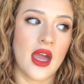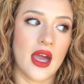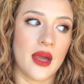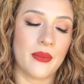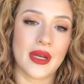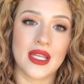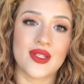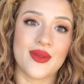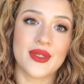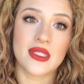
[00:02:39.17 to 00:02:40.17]
but I
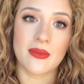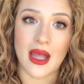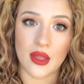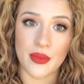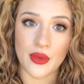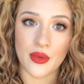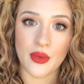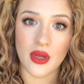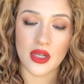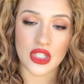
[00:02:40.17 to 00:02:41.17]
do use the
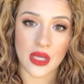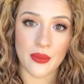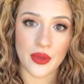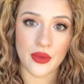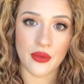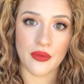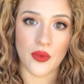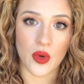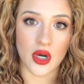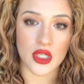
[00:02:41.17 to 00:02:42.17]
Malibu shampoo
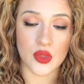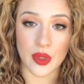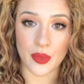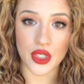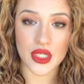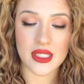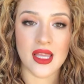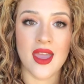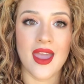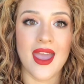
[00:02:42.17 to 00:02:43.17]
for swimmers,
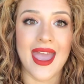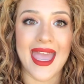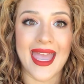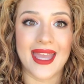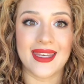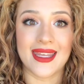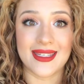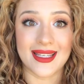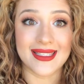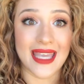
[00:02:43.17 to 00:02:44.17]
and it
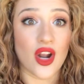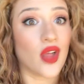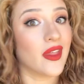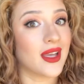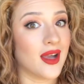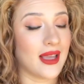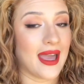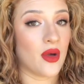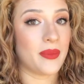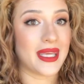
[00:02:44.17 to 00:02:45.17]
does get all the gunk
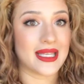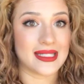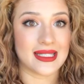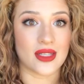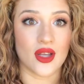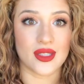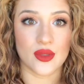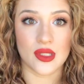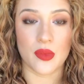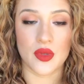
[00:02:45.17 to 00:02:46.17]
out because it's also
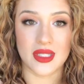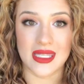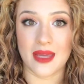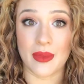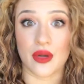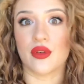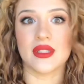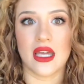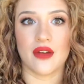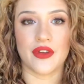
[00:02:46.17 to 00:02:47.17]
supposed to take
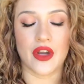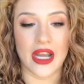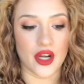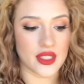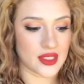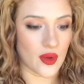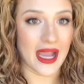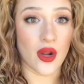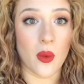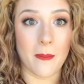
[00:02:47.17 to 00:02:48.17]
minerals out of your hair. So
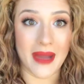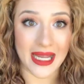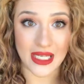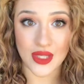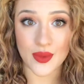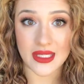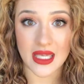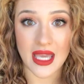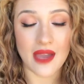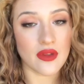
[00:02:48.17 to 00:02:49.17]
I don't mind
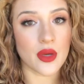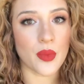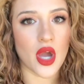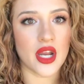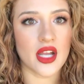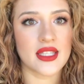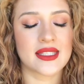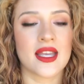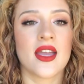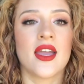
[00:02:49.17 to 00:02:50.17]
using heavier products,